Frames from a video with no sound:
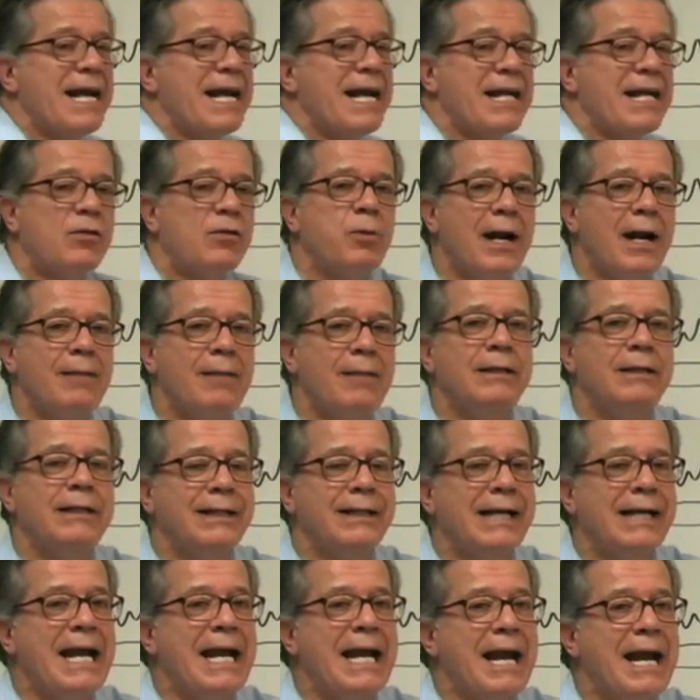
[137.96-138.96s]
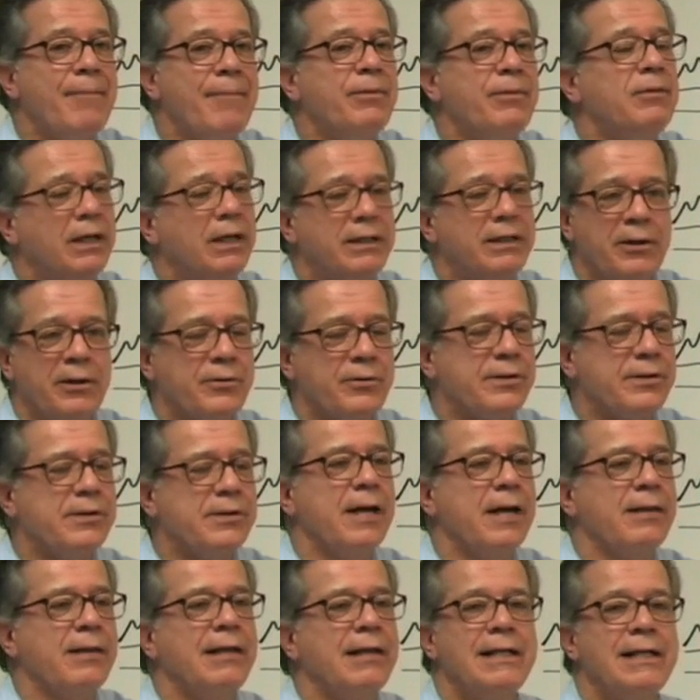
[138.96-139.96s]
That's probably going to happen, but there's
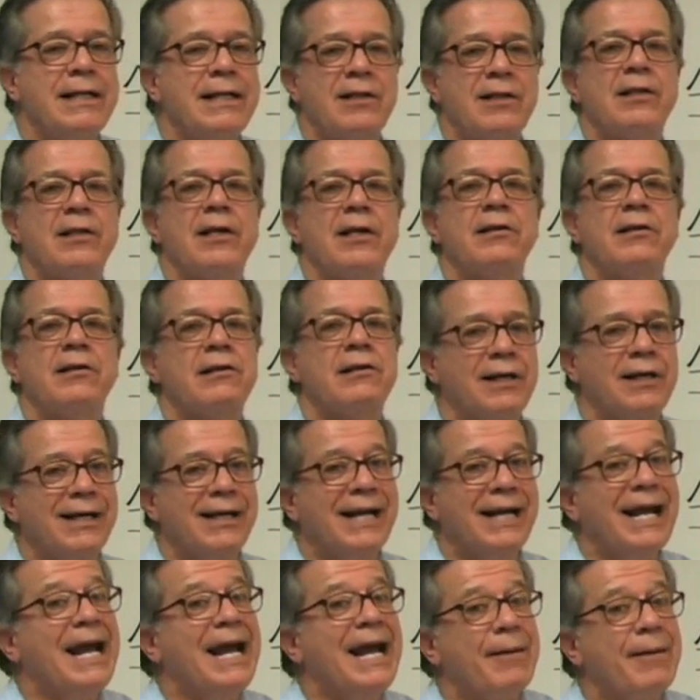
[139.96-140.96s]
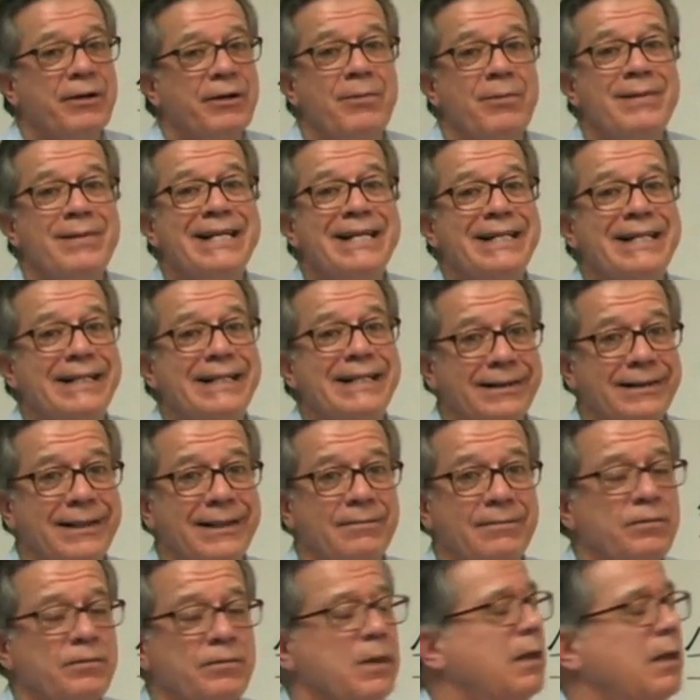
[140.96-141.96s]
nothing that says it's going to happen
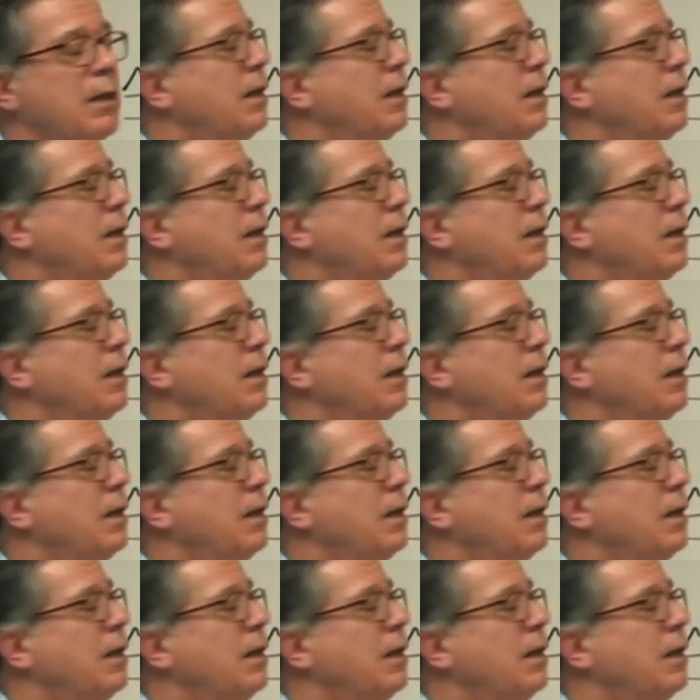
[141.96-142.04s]
immediately.